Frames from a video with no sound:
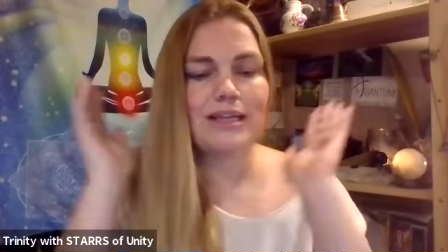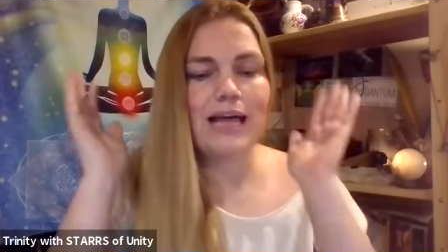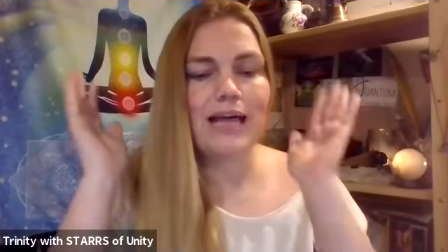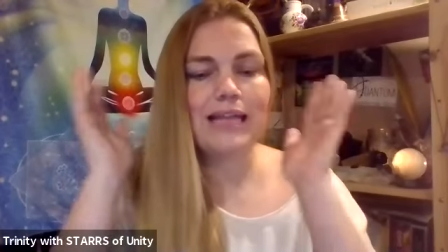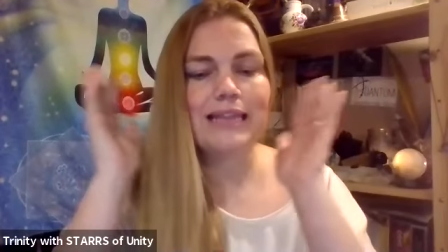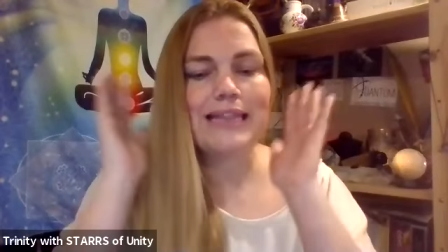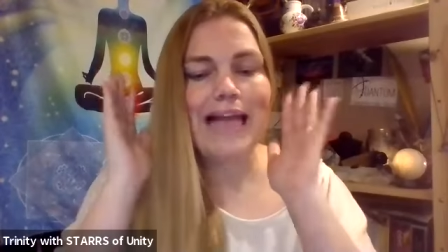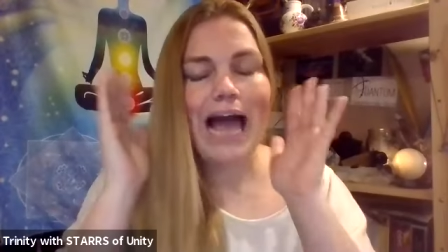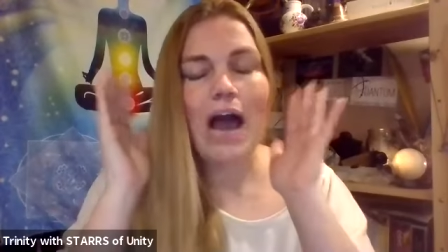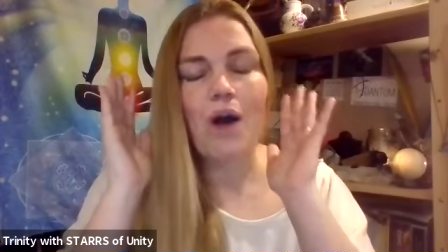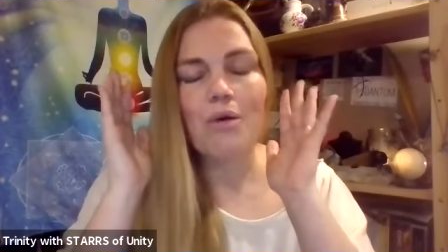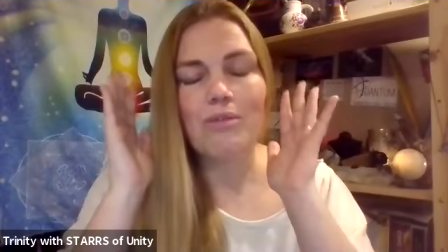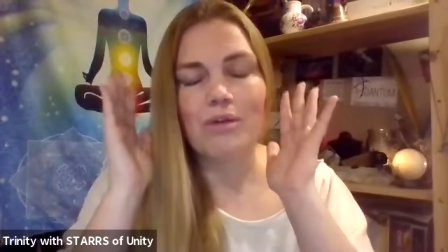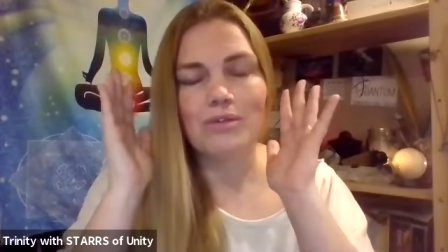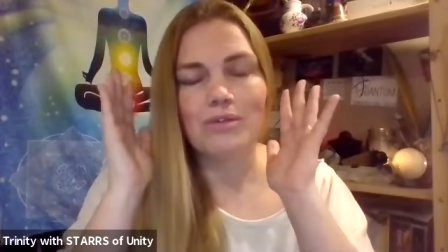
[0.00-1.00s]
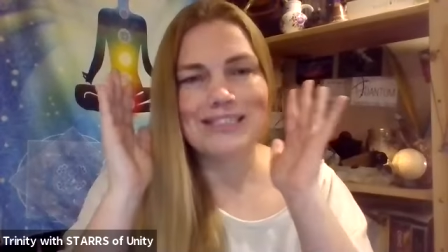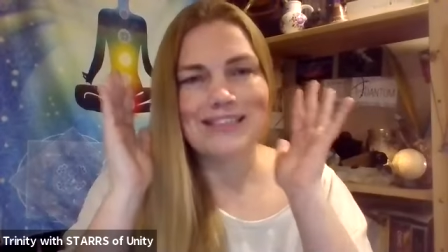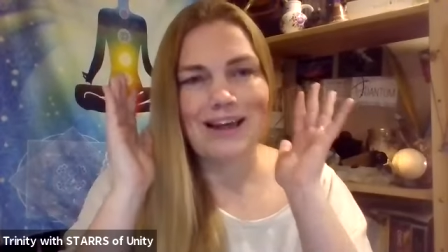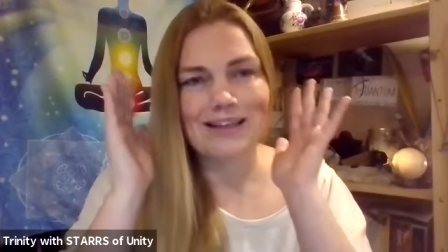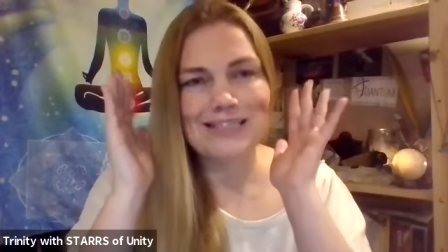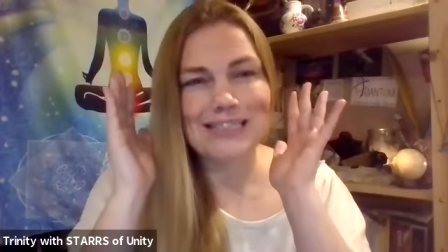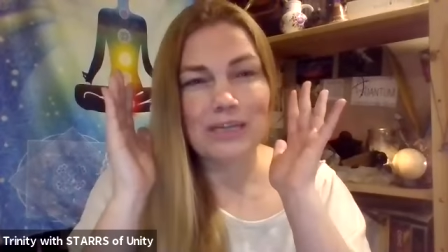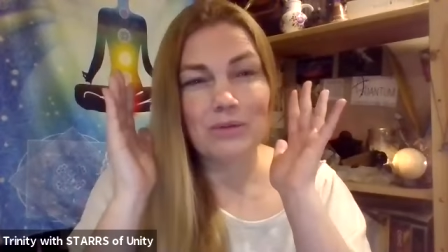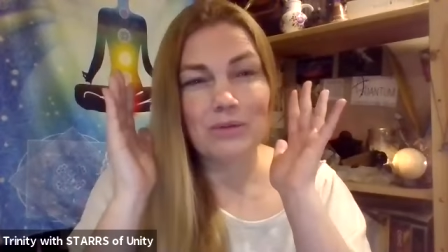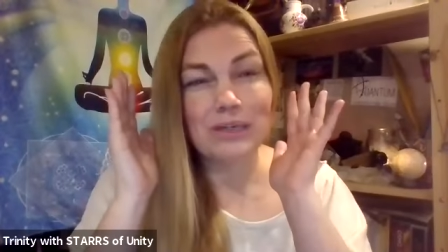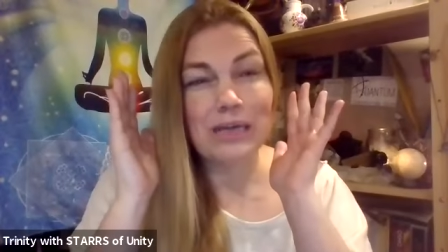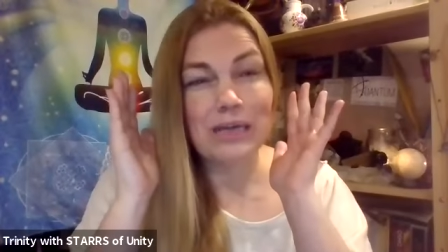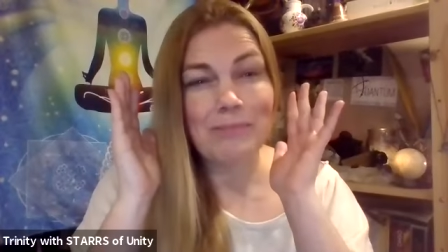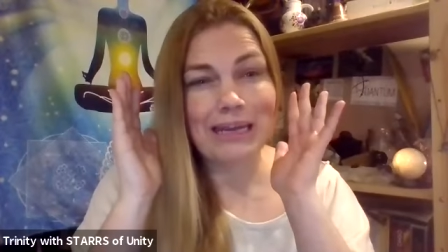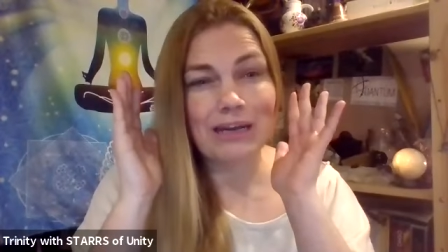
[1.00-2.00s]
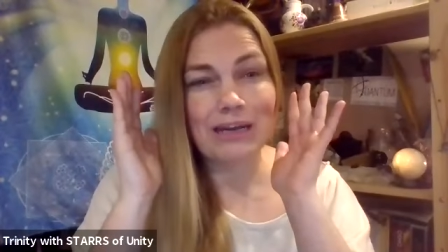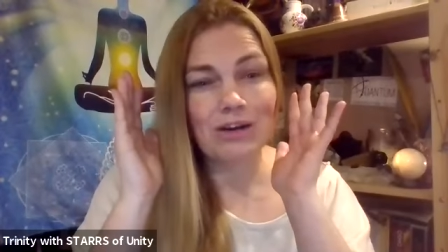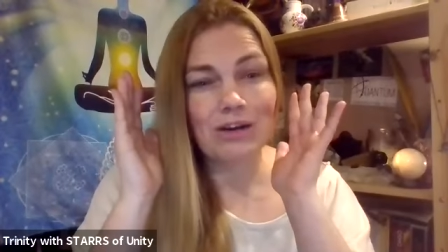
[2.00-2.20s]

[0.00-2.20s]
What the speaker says: allow those thoughts that were coming in